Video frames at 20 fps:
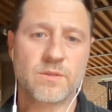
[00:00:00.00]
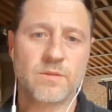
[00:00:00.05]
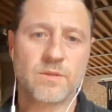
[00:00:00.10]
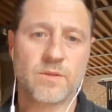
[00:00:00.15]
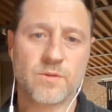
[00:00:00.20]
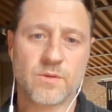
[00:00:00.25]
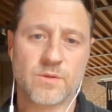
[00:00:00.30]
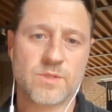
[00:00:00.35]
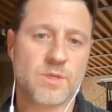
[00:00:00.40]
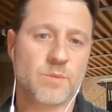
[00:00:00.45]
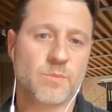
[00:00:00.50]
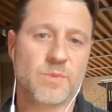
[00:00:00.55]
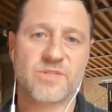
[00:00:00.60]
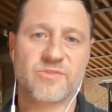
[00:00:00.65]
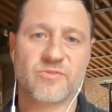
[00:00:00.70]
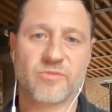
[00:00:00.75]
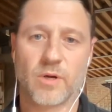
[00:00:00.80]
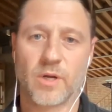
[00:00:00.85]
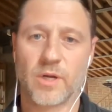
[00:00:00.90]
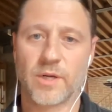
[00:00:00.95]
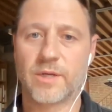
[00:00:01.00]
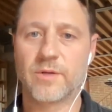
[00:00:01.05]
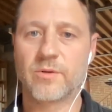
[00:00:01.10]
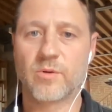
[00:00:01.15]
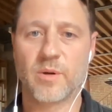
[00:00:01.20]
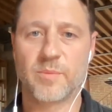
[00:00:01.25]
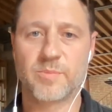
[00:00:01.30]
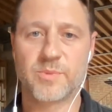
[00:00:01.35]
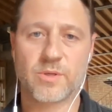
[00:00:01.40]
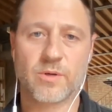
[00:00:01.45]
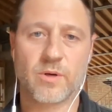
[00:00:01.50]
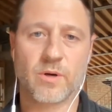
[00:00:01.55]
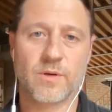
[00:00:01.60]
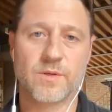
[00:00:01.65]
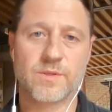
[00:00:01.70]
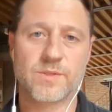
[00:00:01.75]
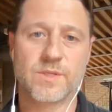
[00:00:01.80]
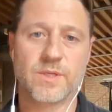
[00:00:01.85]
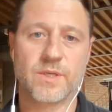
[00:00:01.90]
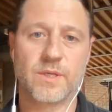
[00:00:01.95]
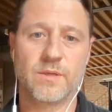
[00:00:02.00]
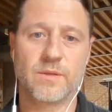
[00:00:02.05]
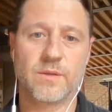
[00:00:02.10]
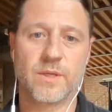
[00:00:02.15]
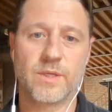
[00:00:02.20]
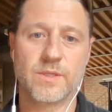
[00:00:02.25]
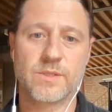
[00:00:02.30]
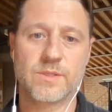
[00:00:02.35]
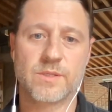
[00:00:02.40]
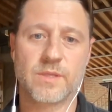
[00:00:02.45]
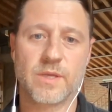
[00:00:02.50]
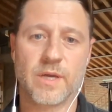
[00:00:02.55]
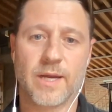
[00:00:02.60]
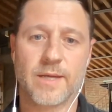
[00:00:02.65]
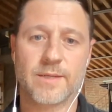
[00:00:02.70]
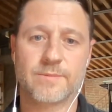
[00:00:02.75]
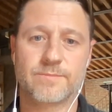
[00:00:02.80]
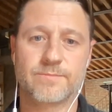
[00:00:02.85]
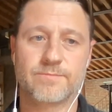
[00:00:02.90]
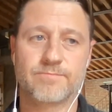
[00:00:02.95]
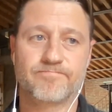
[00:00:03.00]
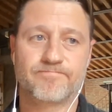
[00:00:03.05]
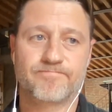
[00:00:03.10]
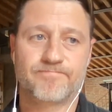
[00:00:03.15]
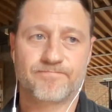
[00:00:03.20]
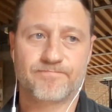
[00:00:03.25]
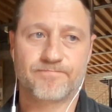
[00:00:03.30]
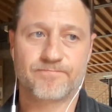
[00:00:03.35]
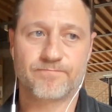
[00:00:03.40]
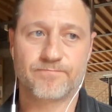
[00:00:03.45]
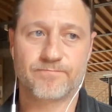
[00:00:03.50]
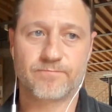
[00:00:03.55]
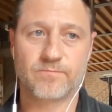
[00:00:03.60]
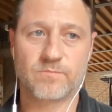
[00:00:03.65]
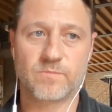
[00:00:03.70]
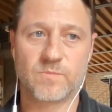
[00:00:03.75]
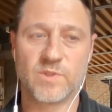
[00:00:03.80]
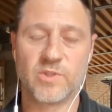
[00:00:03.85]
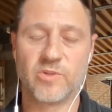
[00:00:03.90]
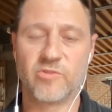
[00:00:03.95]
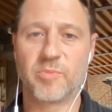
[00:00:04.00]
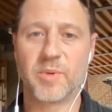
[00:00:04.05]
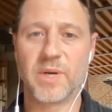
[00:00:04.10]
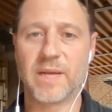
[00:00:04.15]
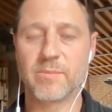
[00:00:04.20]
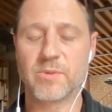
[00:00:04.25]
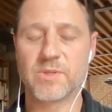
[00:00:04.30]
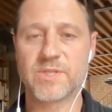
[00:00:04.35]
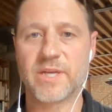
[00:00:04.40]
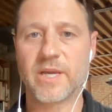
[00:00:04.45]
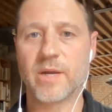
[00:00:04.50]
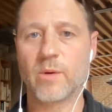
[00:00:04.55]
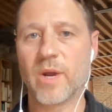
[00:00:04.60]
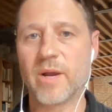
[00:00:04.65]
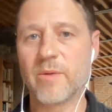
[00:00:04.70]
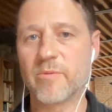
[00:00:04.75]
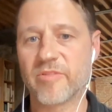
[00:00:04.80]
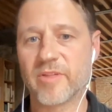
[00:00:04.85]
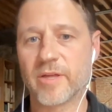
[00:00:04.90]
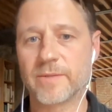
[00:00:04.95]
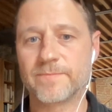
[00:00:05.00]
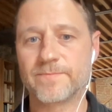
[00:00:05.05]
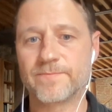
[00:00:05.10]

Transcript: that there's so much fraud in cryptocurrency is that you've been able to get away with it.